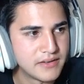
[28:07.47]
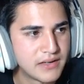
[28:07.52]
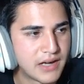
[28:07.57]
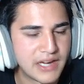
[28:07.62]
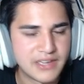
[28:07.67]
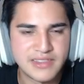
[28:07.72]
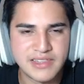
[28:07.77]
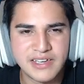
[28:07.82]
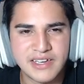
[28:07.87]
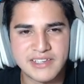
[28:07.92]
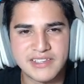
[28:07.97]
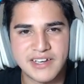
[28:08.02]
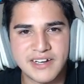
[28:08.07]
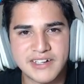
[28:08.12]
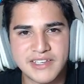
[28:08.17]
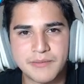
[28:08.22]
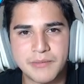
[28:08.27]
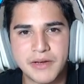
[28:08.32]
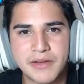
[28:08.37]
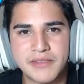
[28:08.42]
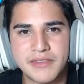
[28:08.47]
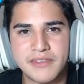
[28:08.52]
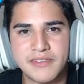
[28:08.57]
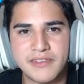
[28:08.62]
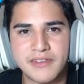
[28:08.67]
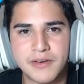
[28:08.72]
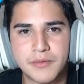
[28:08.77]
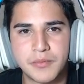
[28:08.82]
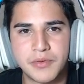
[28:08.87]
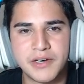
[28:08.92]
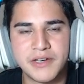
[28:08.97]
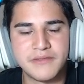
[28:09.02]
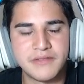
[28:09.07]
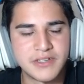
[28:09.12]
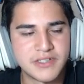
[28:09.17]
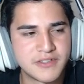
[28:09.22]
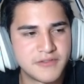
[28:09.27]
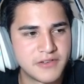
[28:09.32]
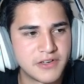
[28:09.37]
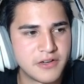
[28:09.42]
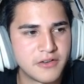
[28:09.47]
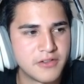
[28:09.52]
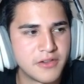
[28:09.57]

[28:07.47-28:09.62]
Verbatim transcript: I think I talked about this in a previous video.